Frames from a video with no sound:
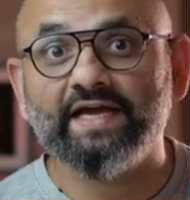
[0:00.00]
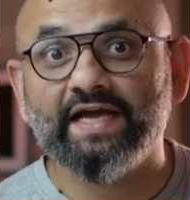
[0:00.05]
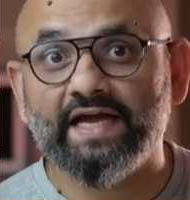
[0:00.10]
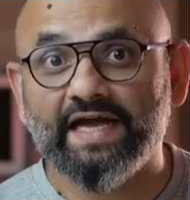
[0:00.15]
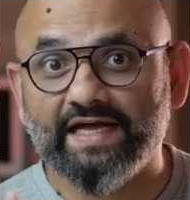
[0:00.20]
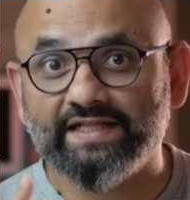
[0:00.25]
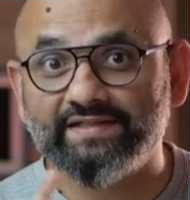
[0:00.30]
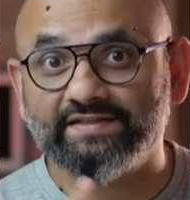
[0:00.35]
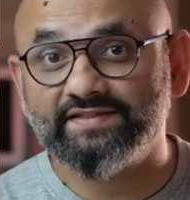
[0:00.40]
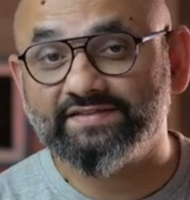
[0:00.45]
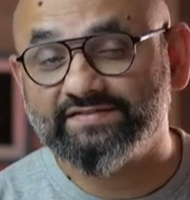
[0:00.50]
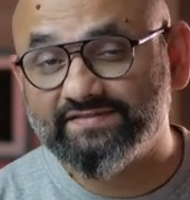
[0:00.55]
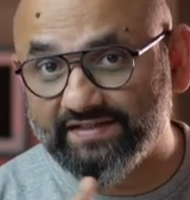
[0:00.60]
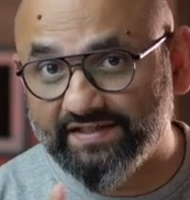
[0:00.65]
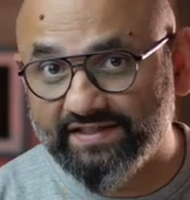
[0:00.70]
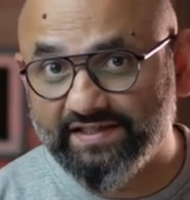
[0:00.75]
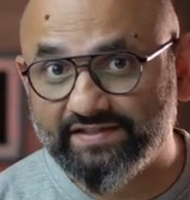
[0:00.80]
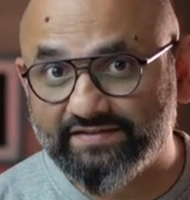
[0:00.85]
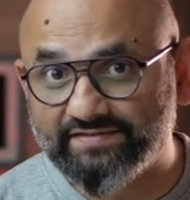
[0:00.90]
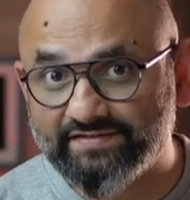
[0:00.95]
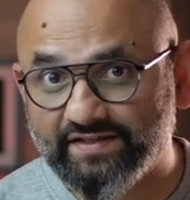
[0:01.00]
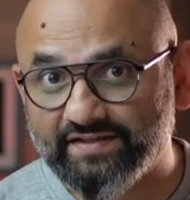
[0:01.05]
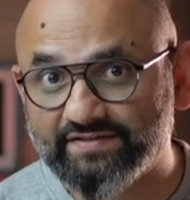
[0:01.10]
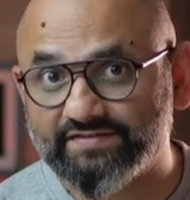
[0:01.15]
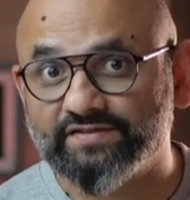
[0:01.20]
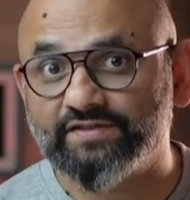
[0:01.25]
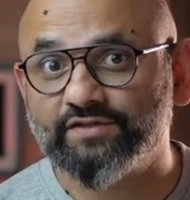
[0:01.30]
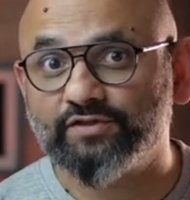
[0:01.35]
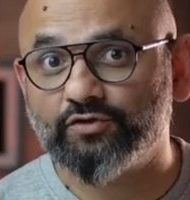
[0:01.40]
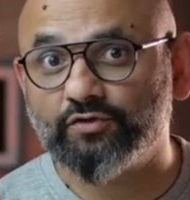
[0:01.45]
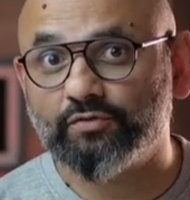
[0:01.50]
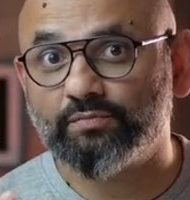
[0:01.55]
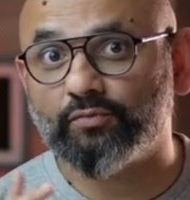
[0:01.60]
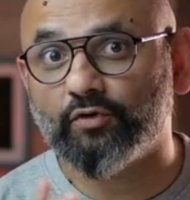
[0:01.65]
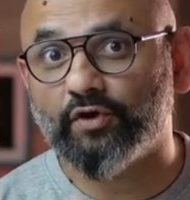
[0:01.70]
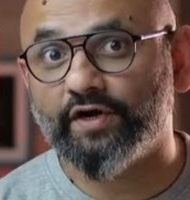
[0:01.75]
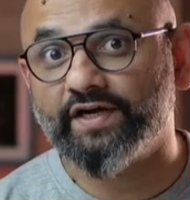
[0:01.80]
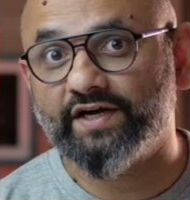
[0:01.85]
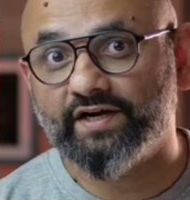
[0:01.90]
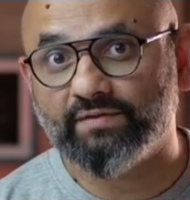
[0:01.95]
And this leads us to
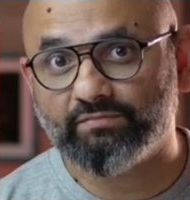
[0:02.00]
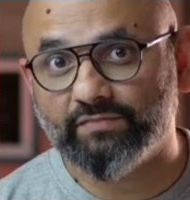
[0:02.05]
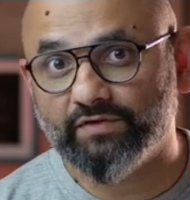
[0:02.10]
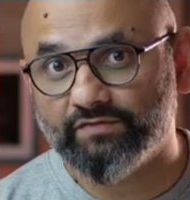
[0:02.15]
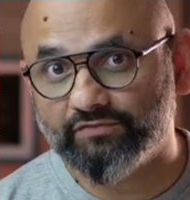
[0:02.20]
point number